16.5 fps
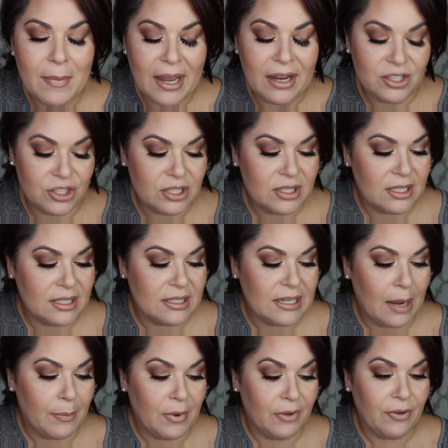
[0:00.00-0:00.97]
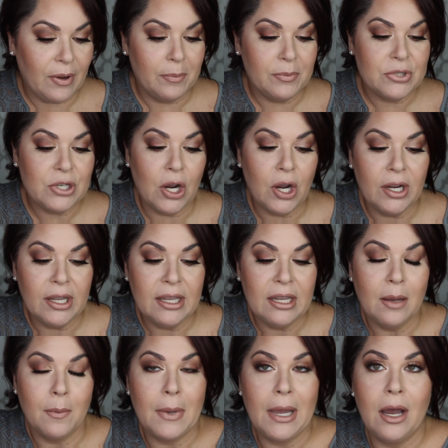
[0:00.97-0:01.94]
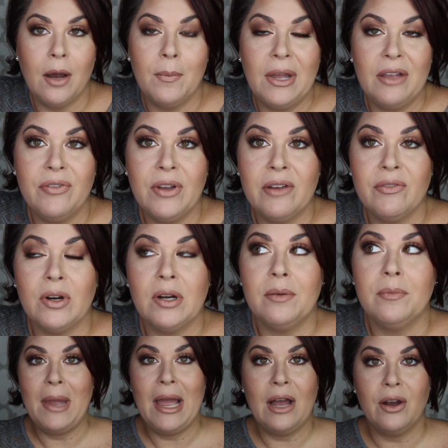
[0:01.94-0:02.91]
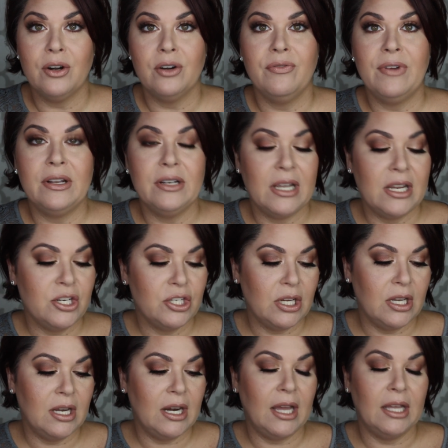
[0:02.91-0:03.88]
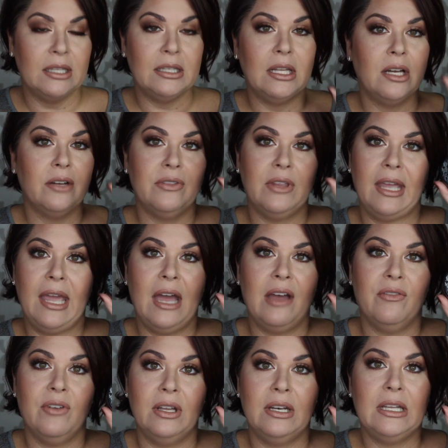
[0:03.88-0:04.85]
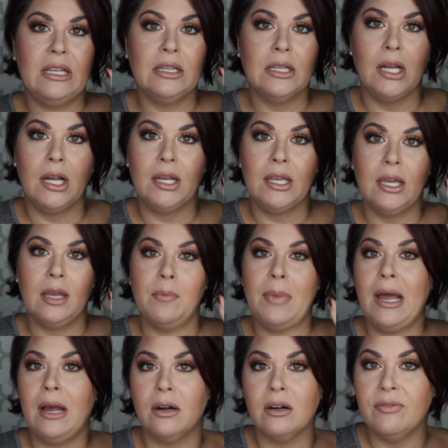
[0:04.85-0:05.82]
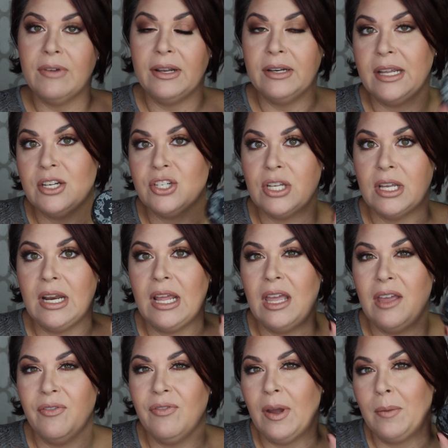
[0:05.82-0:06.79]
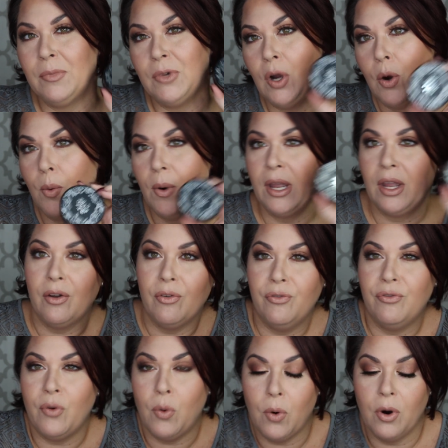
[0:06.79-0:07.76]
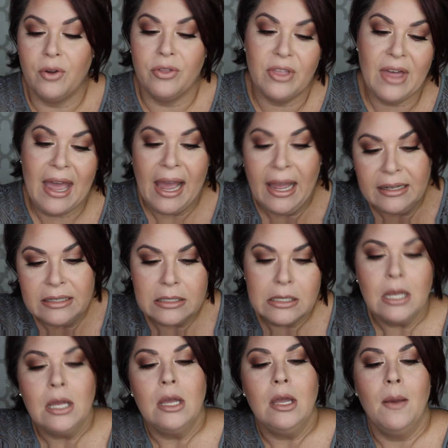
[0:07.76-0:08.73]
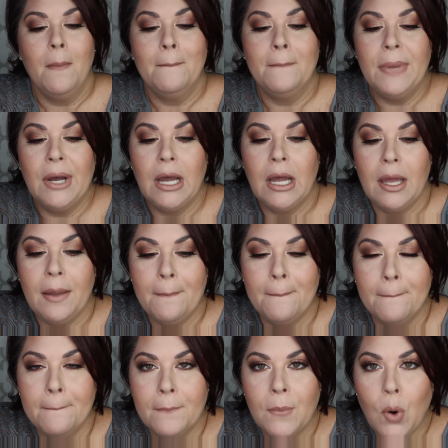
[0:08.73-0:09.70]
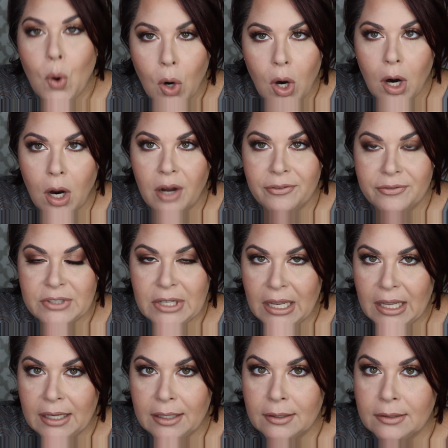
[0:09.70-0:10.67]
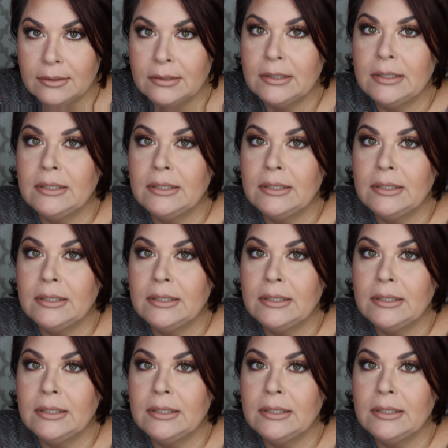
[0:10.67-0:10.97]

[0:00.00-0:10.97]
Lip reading: back just a step, if I'm talking about my favorite powder foundation, I love the Kat Von D Lock It powder foundation if I'm going for that. But more often,